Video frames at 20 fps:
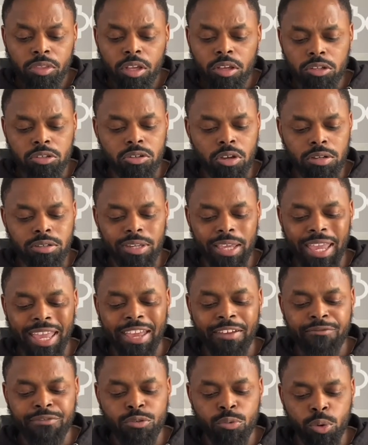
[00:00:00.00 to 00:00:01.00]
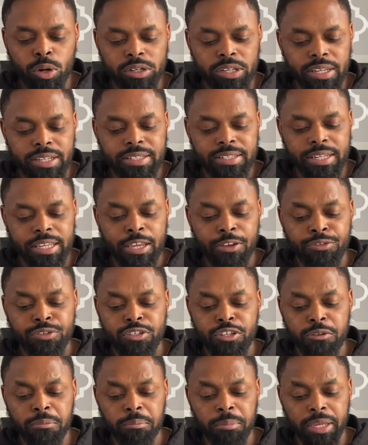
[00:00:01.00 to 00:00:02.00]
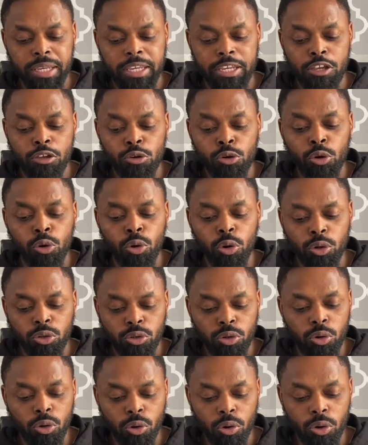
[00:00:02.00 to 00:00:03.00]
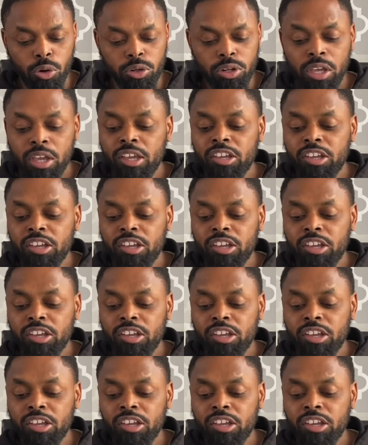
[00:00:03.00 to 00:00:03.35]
Not everyone that saith to me, Lord, Lord,